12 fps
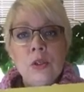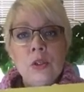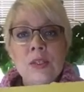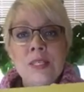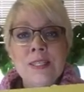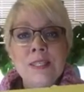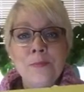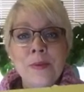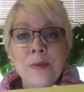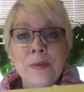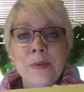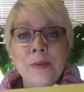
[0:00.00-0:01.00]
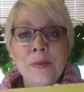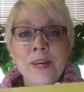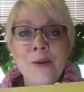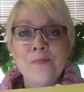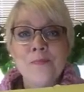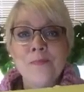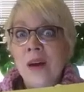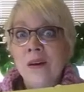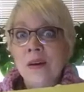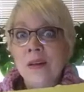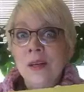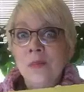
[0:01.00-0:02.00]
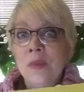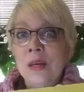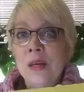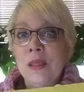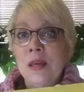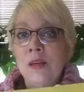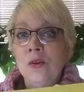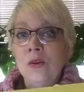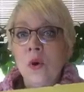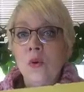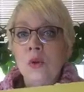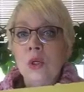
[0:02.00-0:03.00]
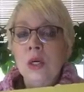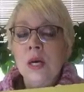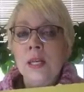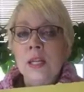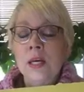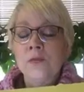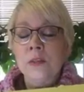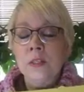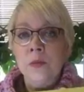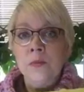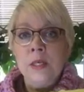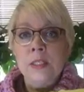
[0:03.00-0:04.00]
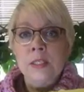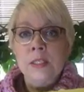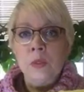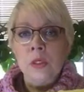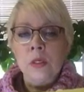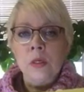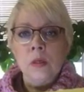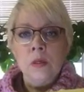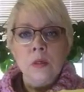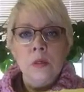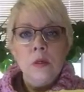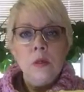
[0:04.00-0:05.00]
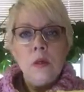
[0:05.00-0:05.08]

Do you see somebody wearing something and then you go look online for something similar